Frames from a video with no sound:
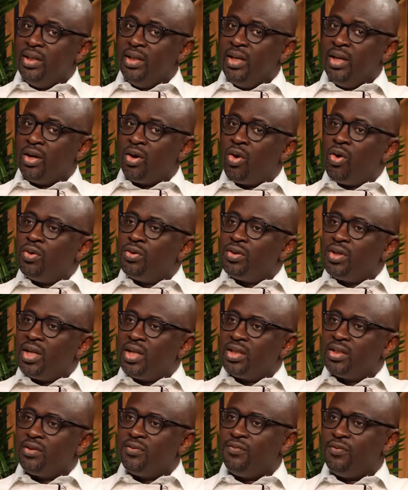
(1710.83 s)
a
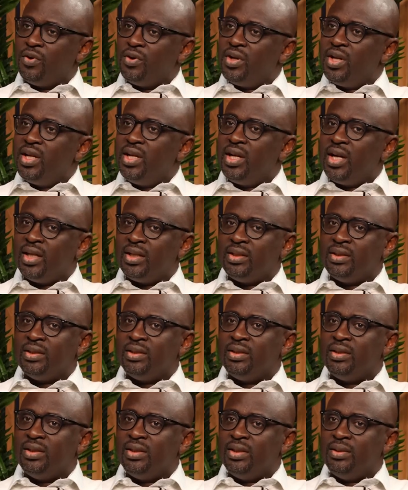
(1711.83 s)
context, funding,
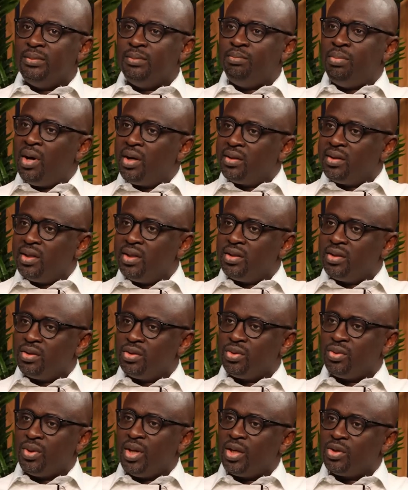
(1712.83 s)
and partners
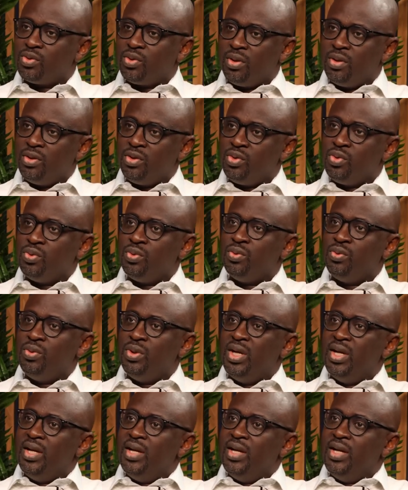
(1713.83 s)
to actually do